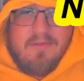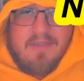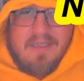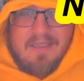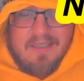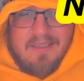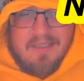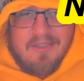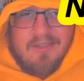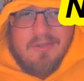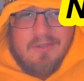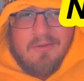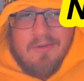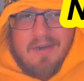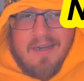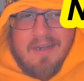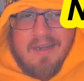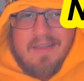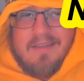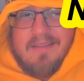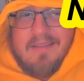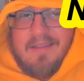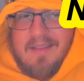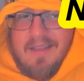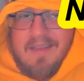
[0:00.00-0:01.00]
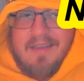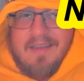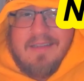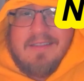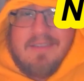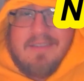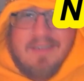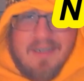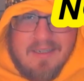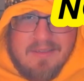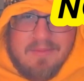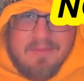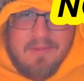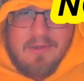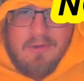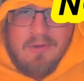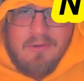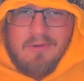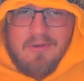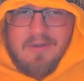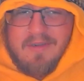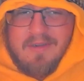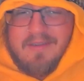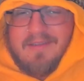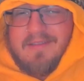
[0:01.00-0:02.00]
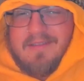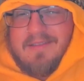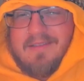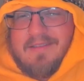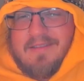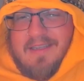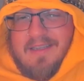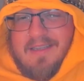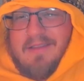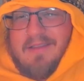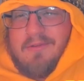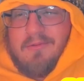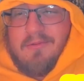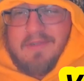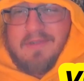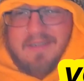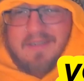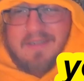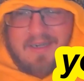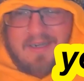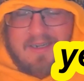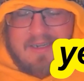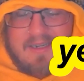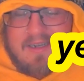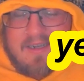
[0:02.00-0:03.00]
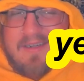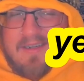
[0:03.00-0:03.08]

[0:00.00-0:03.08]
do I think it's cosmic horror? And is that the reason I kind of